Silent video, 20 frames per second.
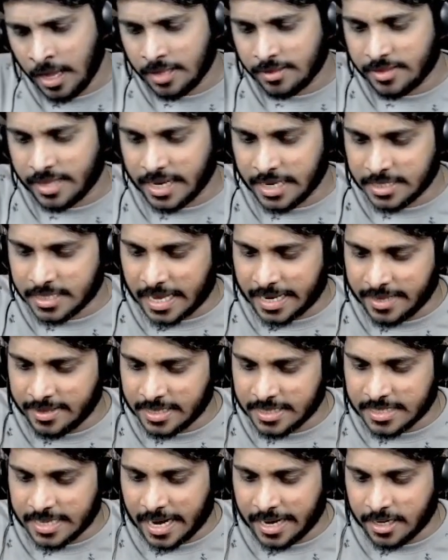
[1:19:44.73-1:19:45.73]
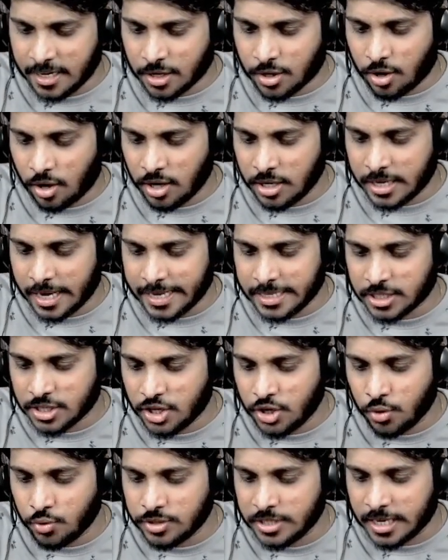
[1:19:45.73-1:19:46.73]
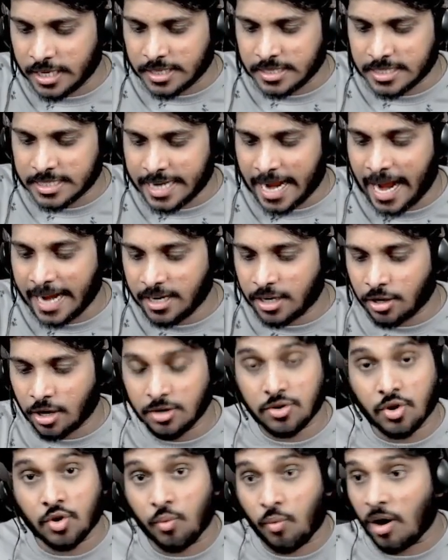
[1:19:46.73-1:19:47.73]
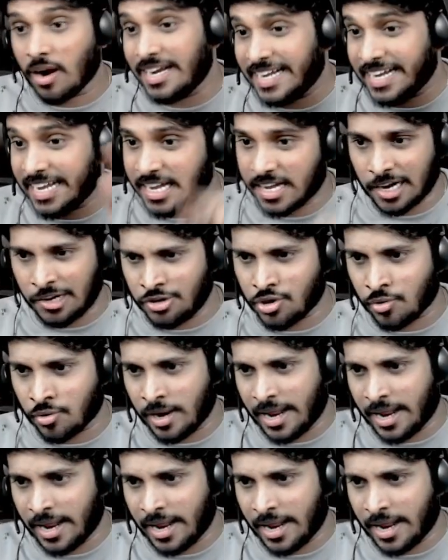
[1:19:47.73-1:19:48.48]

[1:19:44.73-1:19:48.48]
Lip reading: There is another standard called SQC, Standard on Quality Control.